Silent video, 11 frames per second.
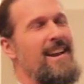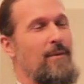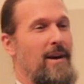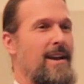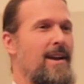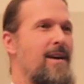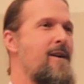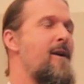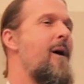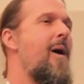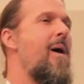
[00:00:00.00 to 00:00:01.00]
Anyway,
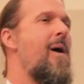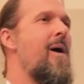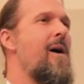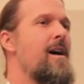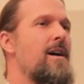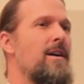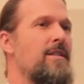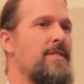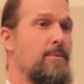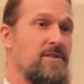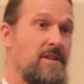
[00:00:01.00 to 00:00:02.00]

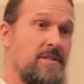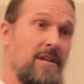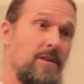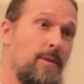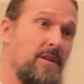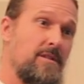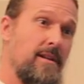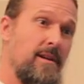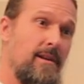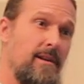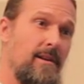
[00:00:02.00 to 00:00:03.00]
there were 600 monks
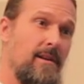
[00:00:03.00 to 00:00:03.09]
there.